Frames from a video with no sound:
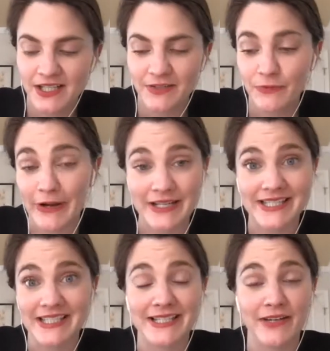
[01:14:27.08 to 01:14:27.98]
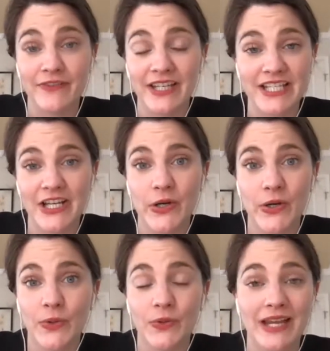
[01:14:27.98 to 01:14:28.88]
for instance, a
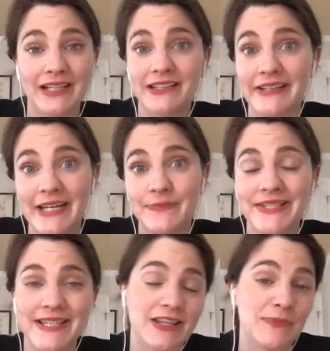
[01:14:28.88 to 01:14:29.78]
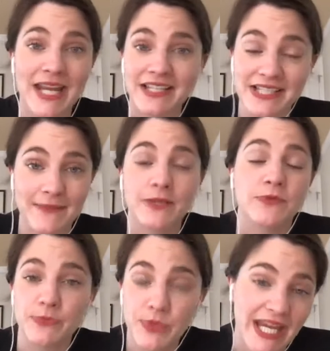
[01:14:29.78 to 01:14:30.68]
video that claims that the pandemic
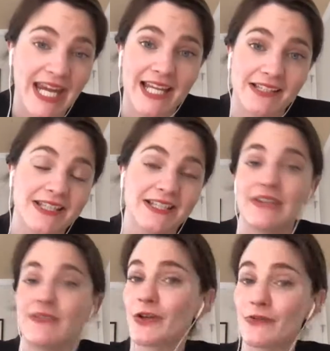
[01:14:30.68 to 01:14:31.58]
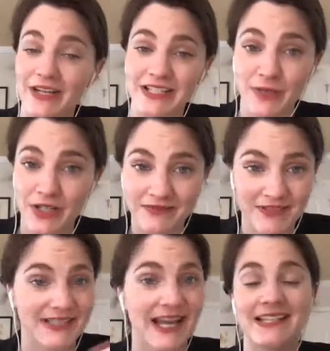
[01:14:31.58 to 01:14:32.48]
was planned. Even though Facebook
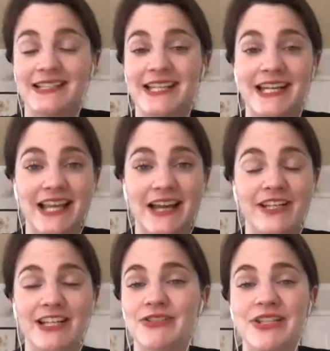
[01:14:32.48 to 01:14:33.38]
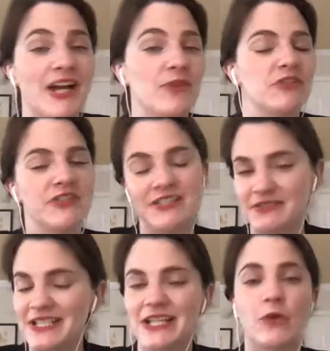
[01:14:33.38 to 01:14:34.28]
decided to take that video down, we're still
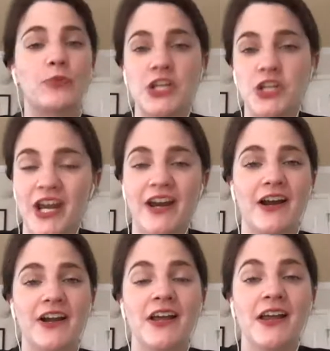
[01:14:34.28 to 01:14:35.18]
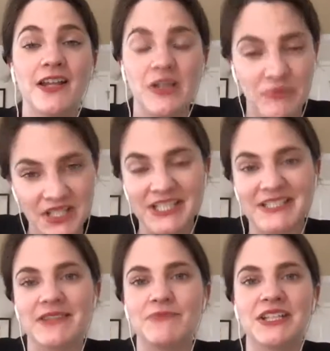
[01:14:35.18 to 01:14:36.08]
seeing it reshared
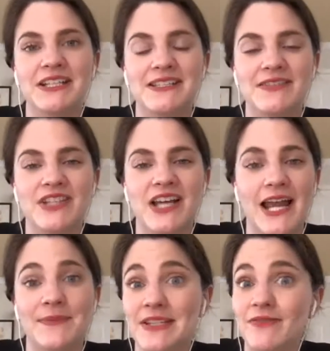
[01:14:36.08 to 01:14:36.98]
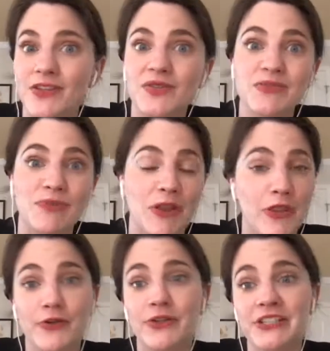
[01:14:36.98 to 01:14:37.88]
millions and millions of times, even though it's been
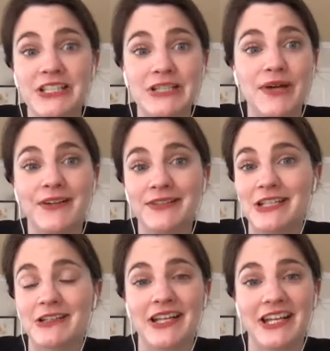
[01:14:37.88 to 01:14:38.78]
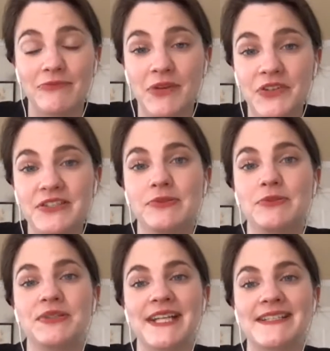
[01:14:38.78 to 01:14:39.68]
thoroughly debunked in, in
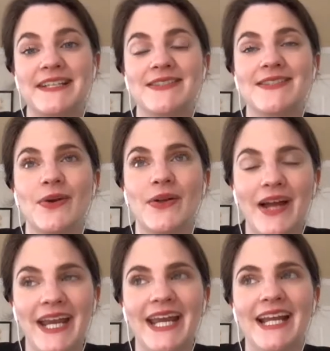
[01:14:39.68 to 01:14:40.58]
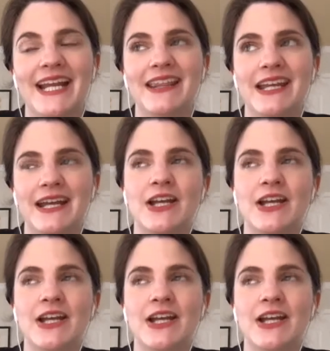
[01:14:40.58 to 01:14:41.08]
multiple places. So, uh, again, I think